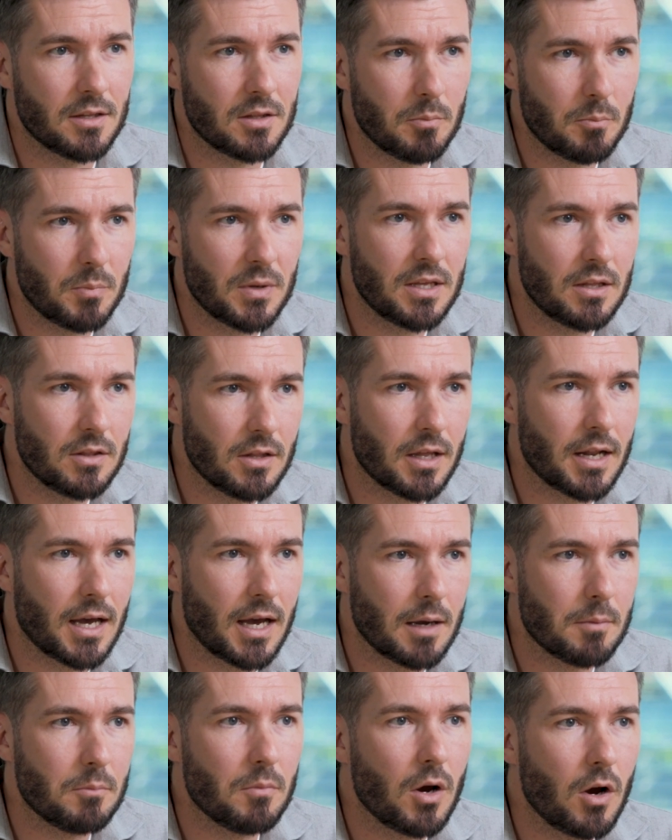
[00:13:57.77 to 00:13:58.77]
The bit that
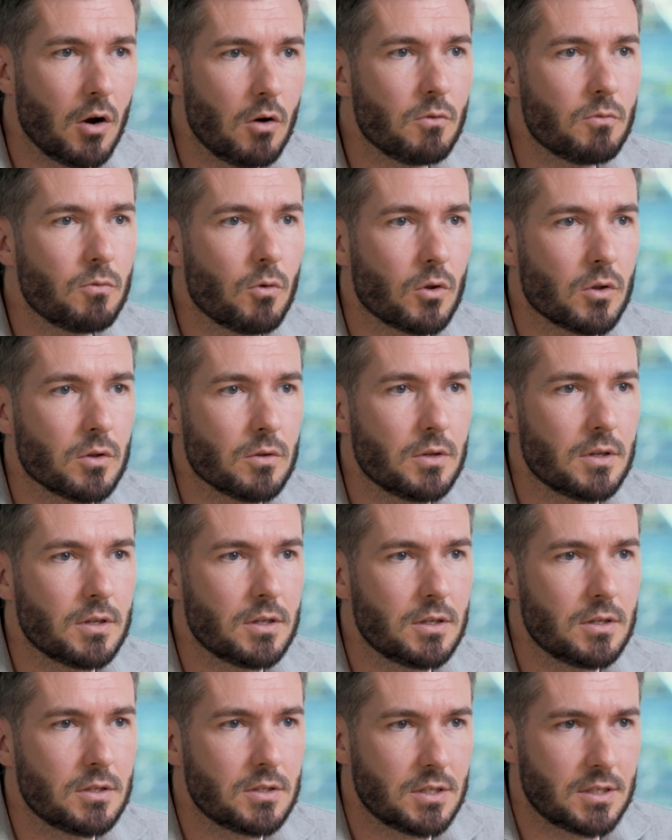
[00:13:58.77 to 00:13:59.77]
I'm hopeful
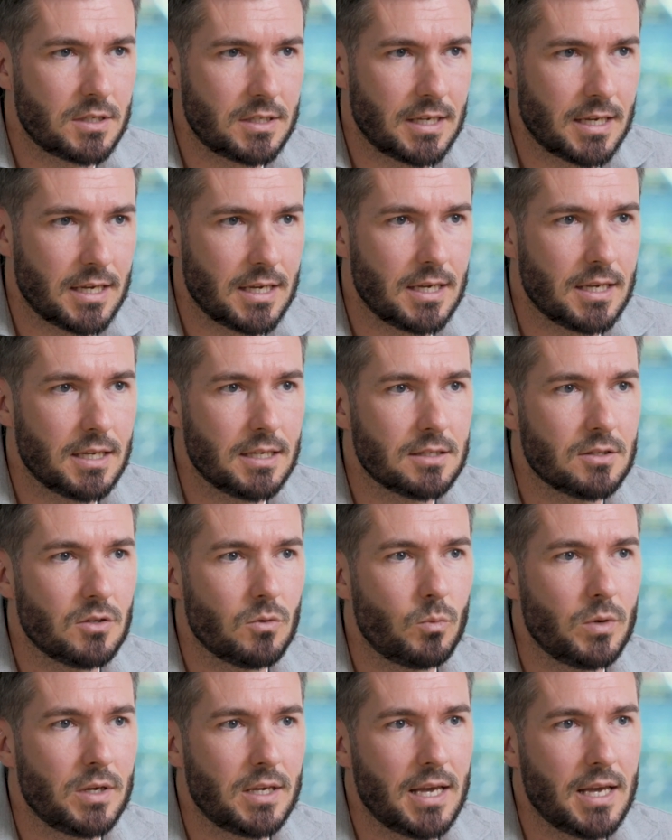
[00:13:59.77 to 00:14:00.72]
to see is that we